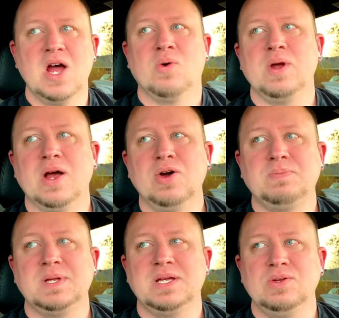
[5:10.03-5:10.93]
We
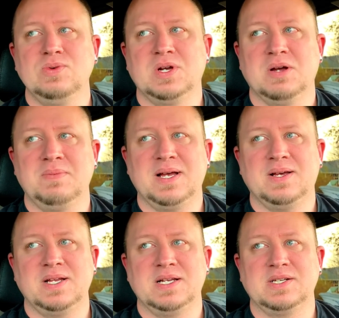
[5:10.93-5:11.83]
hope that you come
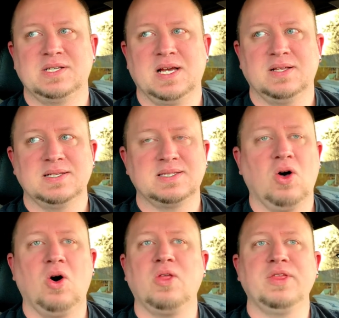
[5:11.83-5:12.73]
out and tell us
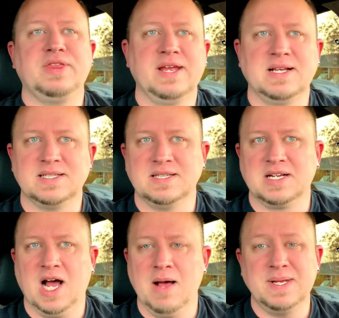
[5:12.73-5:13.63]
all the things in the
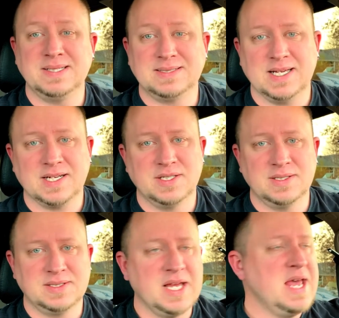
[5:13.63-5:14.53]
comment
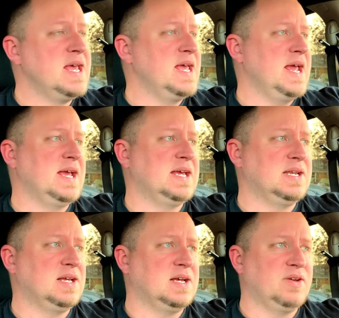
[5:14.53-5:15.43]
sections
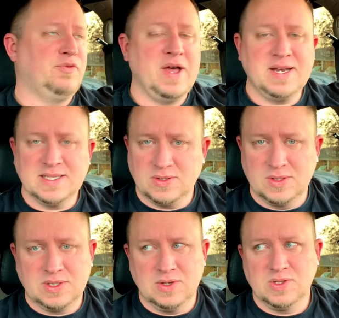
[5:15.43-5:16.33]
and uh, find us
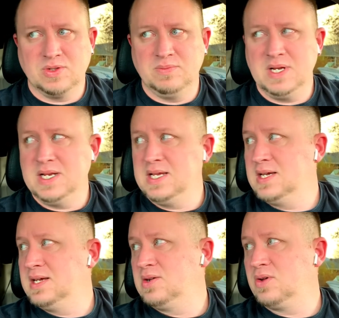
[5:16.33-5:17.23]
on social
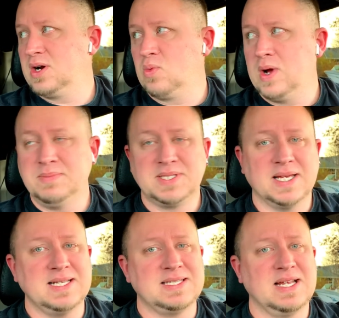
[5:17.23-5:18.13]
media and on our
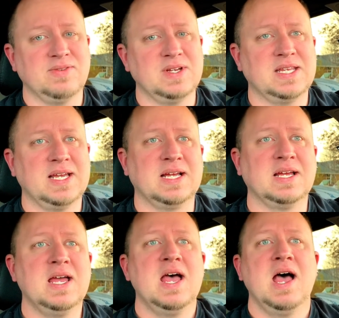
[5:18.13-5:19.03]
websites and everything.